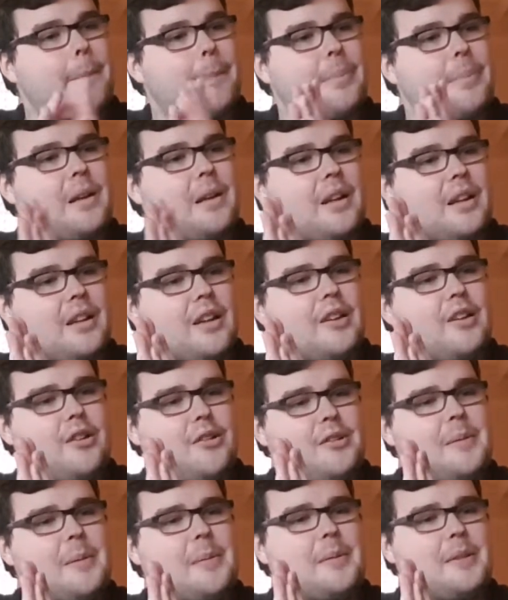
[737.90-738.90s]
but I
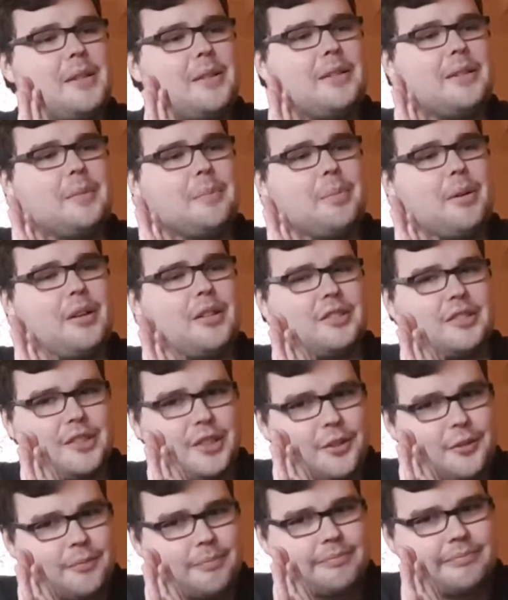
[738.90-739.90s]
was never doing it in part
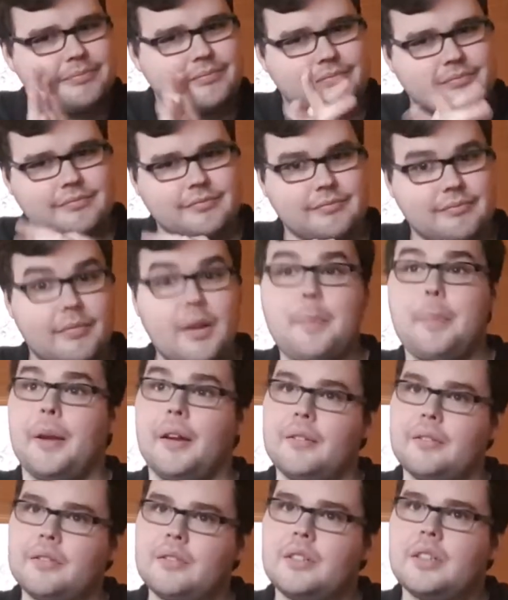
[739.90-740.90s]
2
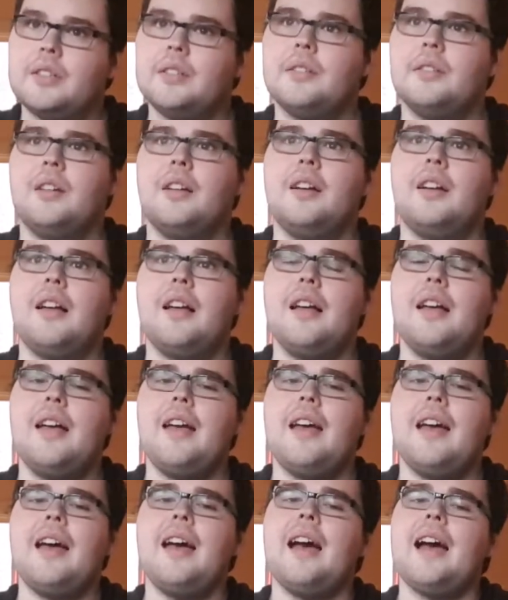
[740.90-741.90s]
appearance.
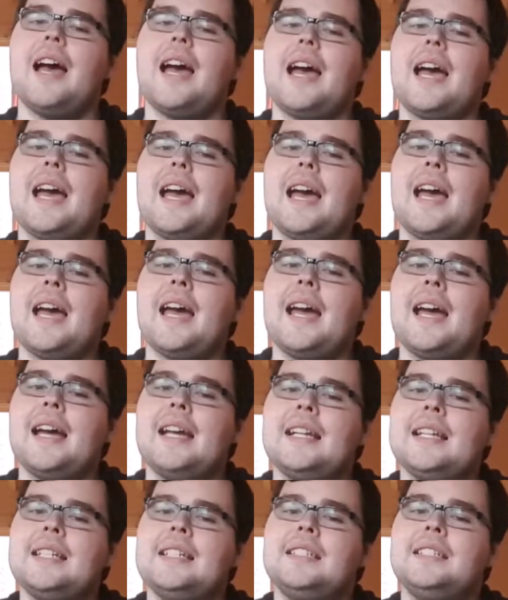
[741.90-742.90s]

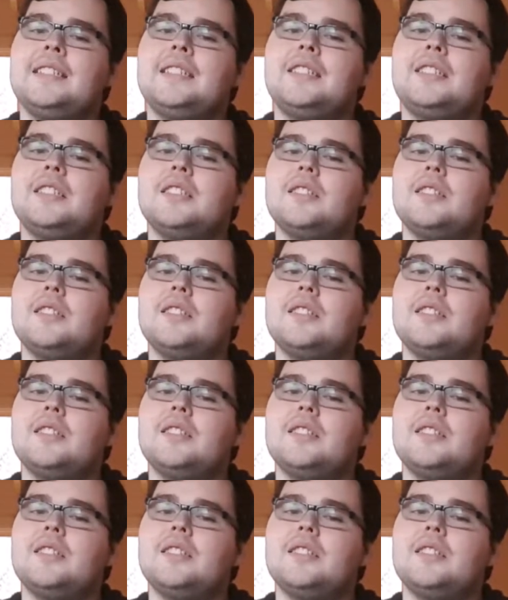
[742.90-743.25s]
And